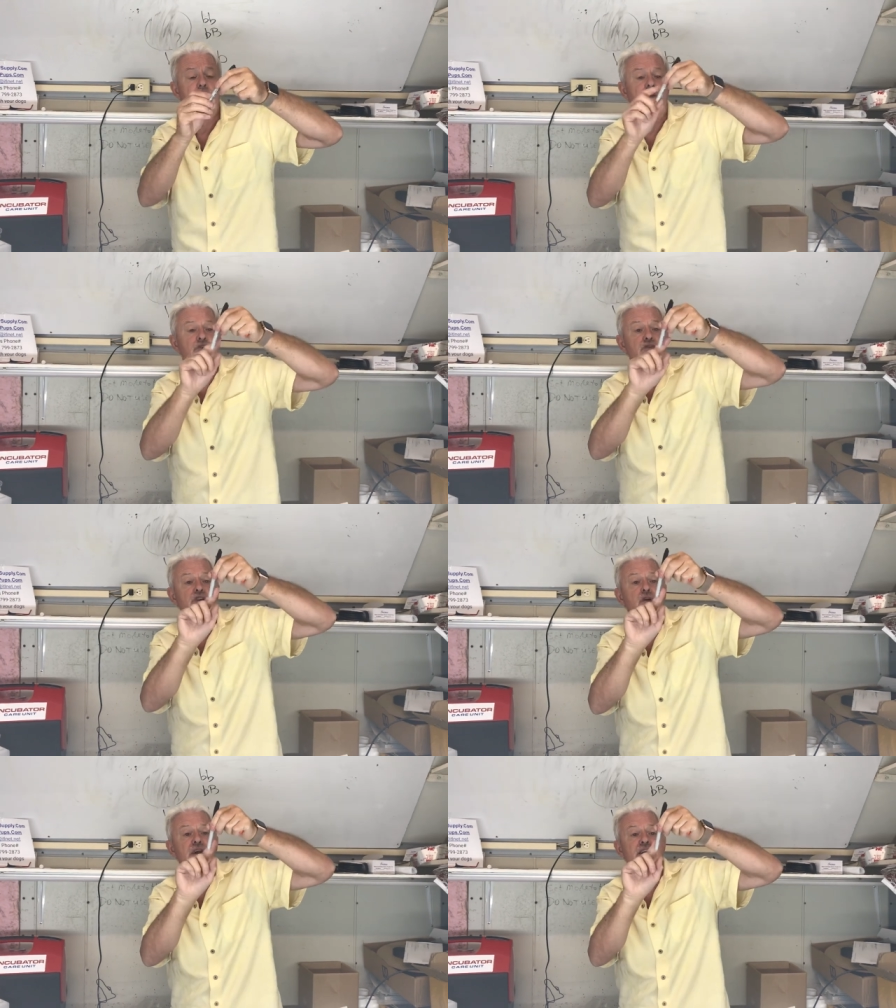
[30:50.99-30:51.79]
But if you
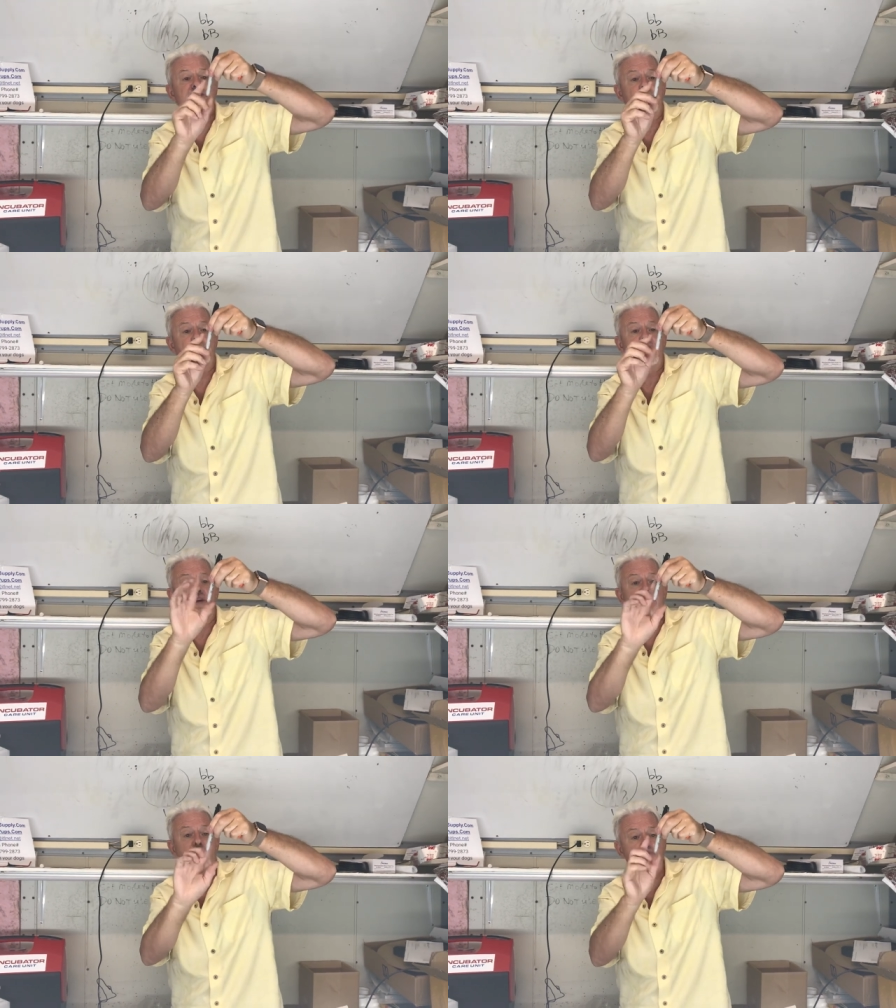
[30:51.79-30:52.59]
go get something
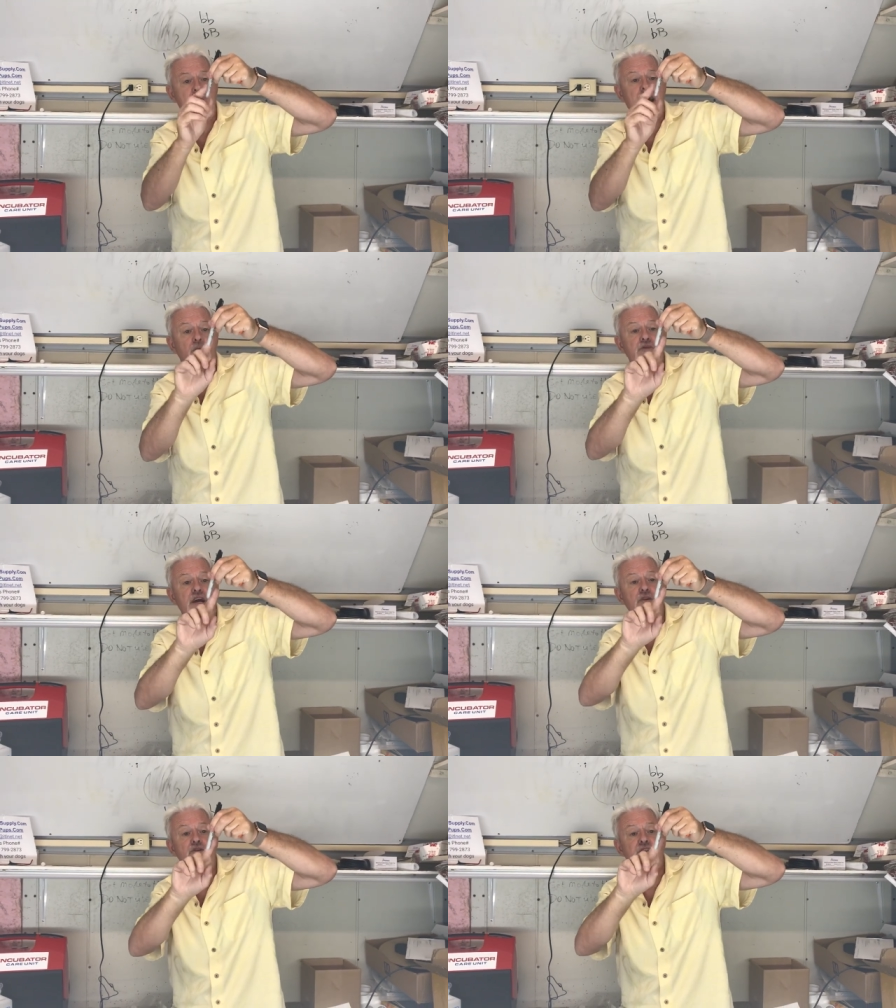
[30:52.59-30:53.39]
that's
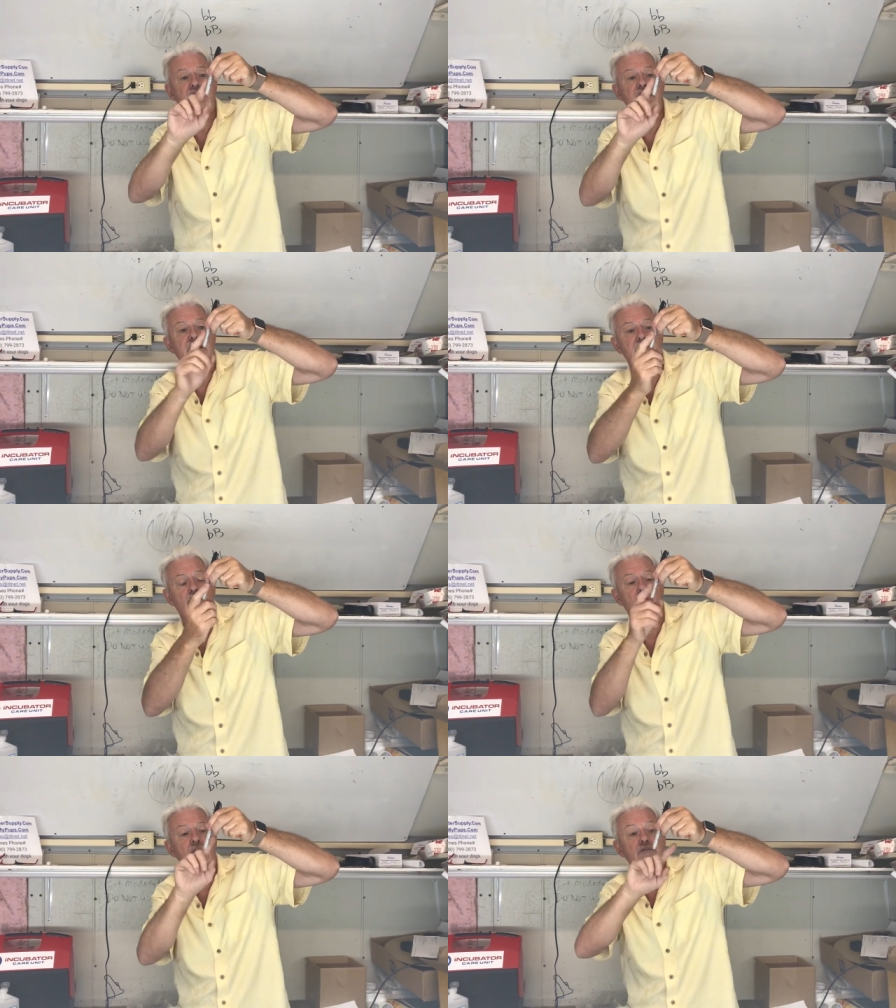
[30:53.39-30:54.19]
round and you take the ear
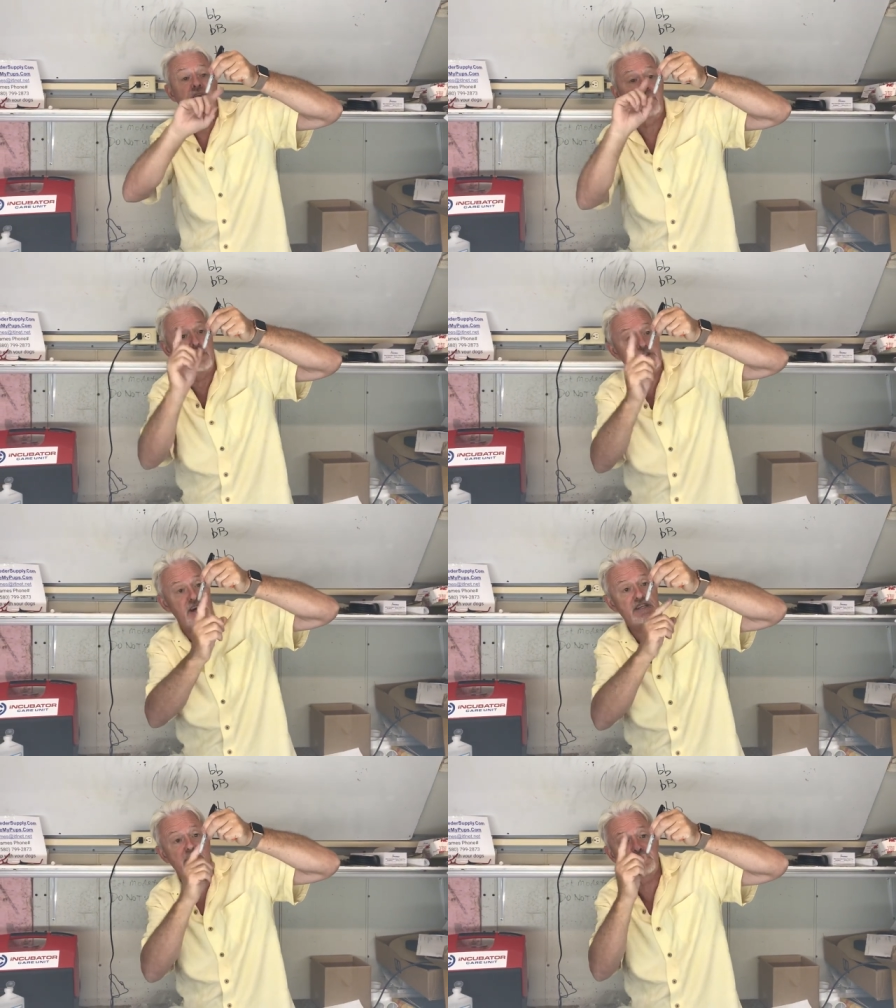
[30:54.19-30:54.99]
around it and then you
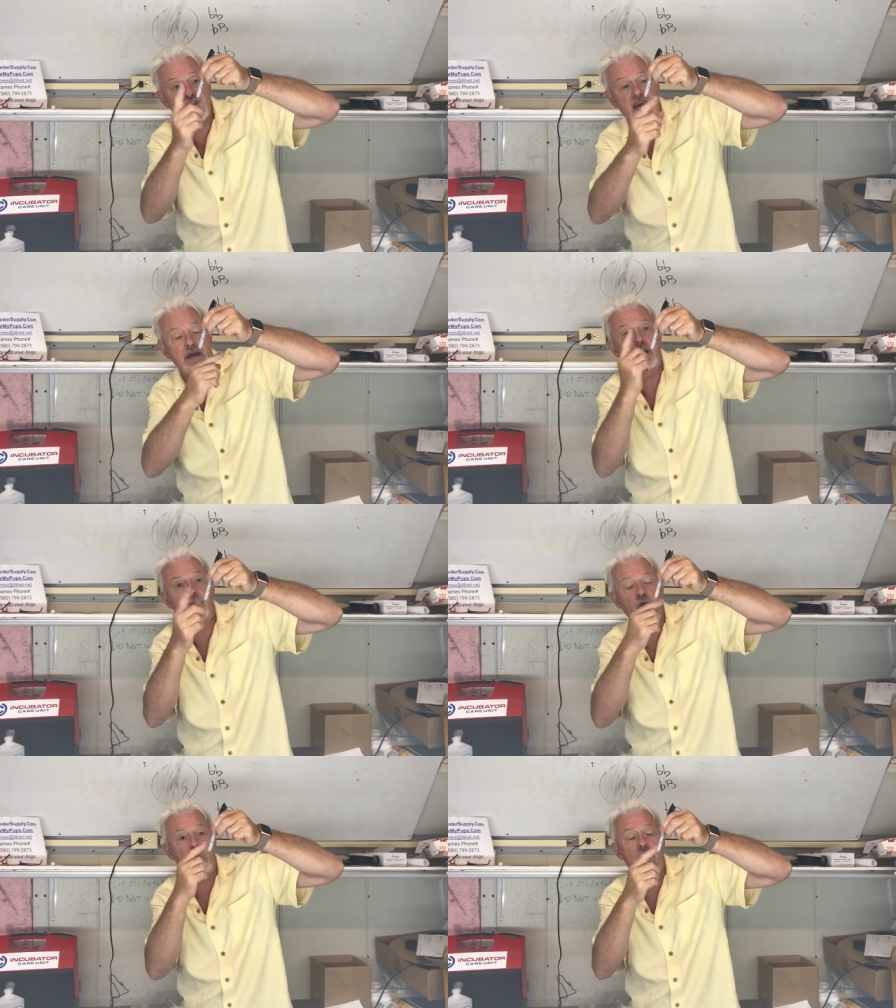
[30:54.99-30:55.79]
take some tape
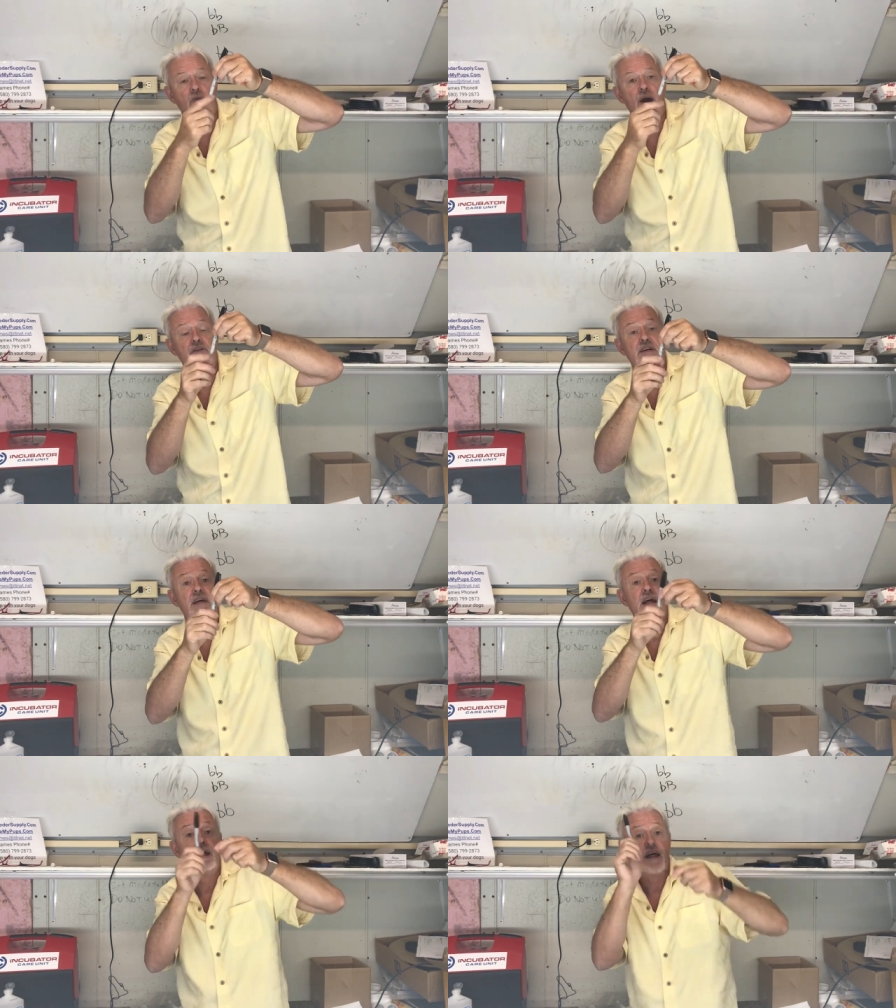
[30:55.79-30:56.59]
and wrap it around
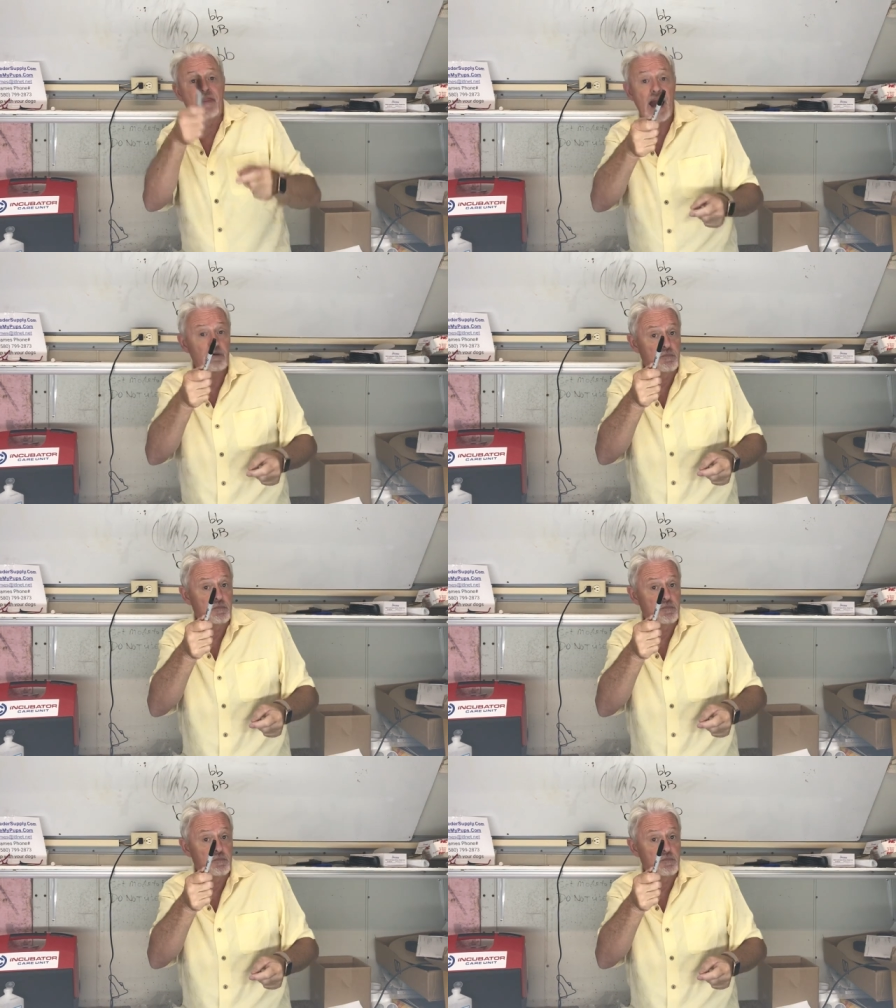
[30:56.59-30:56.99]
it, that